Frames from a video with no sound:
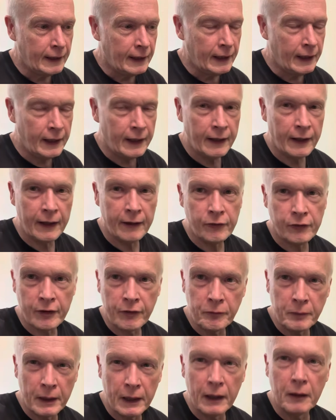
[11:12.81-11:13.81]
it's
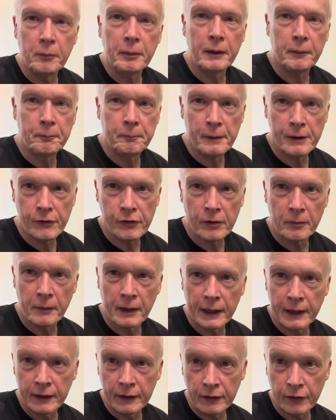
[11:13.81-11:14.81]
given me a little bit of peace of
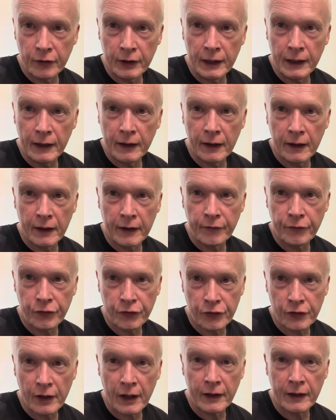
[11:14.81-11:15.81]
mind, really, that I've
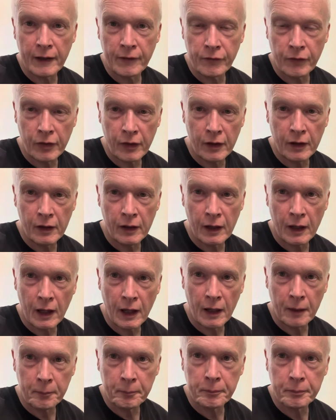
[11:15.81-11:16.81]
set everything
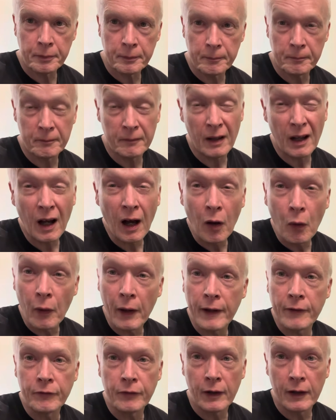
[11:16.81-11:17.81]
up.
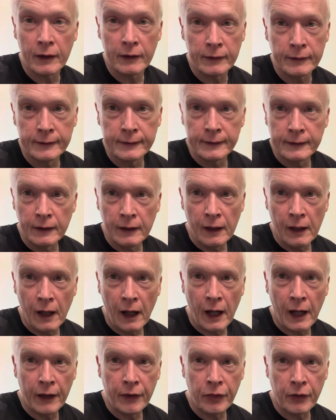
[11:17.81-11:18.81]
However,
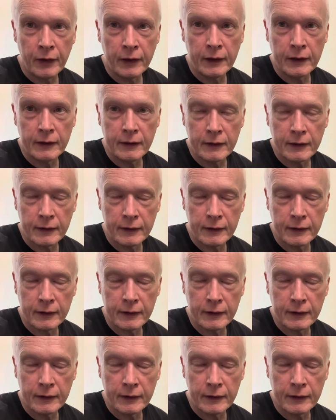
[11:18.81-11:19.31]
I think